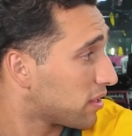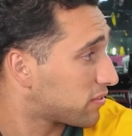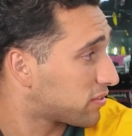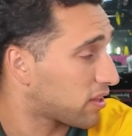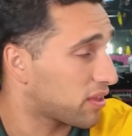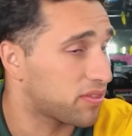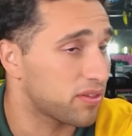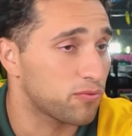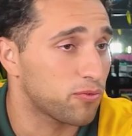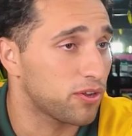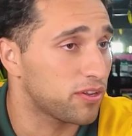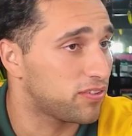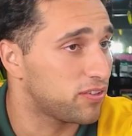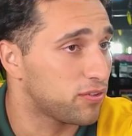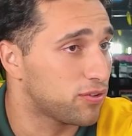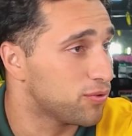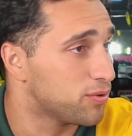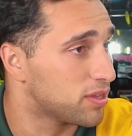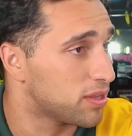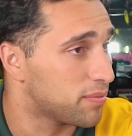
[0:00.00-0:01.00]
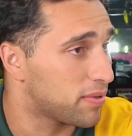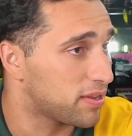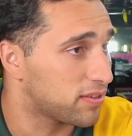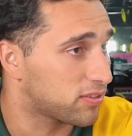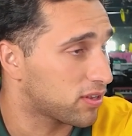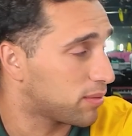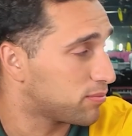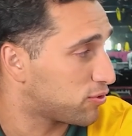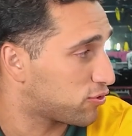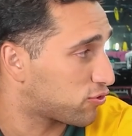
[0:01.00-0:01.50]
So I think, what does he do in the
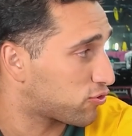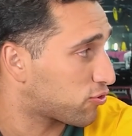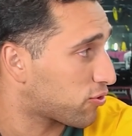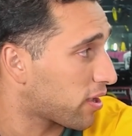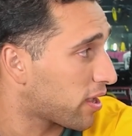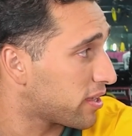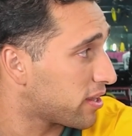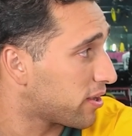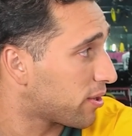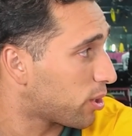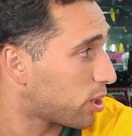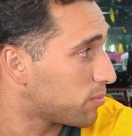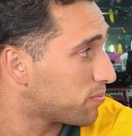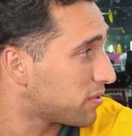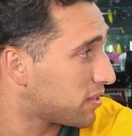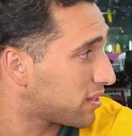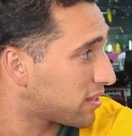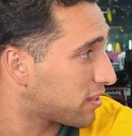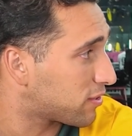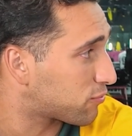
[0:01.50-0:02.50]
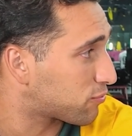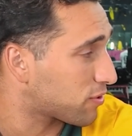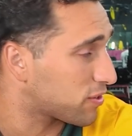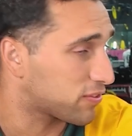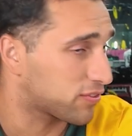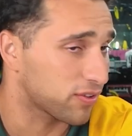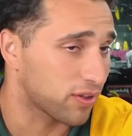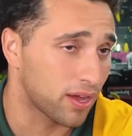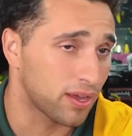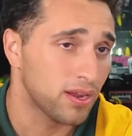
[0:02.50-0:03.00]
meantime? Just train and hope that he gets
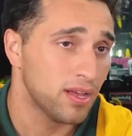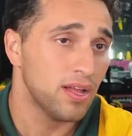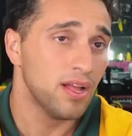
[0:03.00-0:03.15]
re-signed.